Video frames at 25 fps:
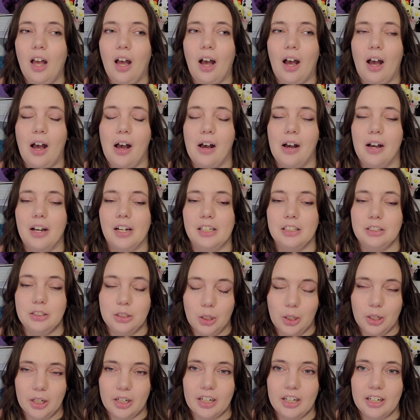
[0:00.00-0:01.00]

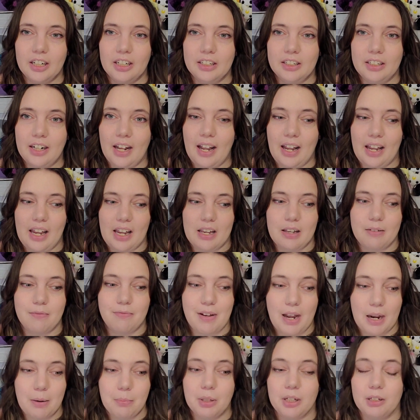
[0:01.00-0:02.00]
yarn and
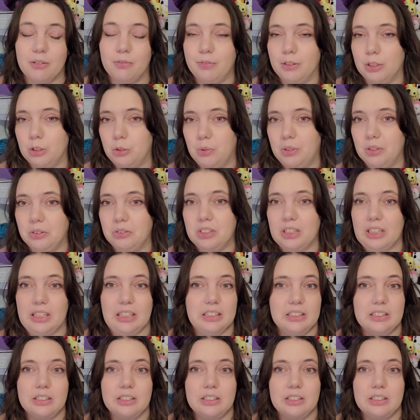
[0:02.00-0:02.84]
fabric for quilting.